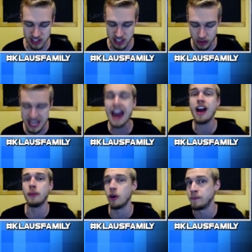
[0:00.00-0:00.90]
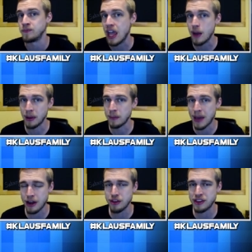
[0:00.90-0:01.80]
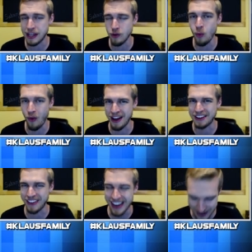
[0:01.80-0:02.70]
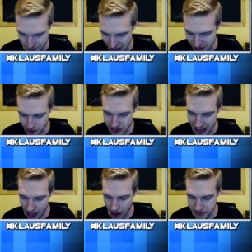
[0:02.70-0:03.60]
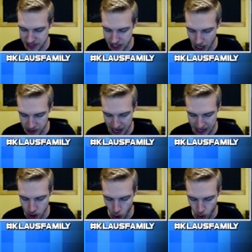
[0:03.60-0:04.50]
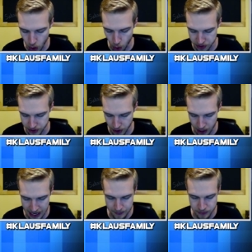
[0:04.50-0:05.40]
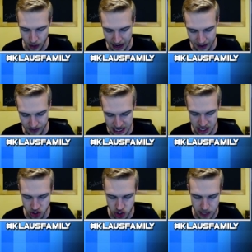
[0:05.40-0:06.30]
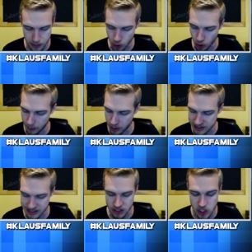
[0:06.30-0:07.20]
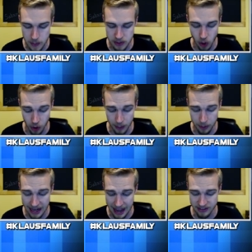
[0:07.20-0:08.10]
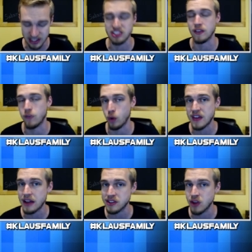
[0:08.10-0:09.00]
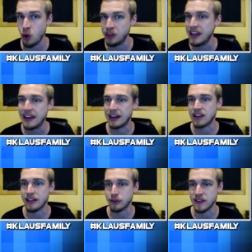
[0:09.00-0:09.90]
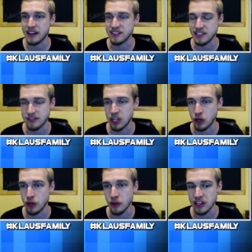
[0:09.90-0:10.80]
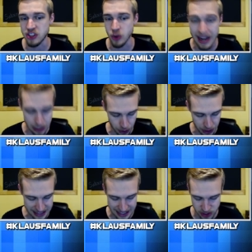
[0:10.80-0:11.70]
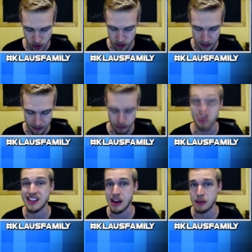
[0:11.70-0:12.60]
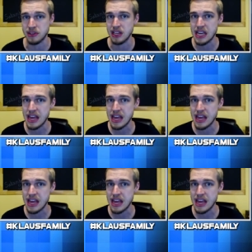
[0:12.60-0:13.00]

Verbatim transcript: Still terrible, but better than level one, right? So now I'm sitting on like no gold. All right. Do I have any cheap gold upgrades? At the cheapest gold upgrade I have is actually four thousand gold and I've got three thousand seven hundred thirty-two. I can only hit that search button three times.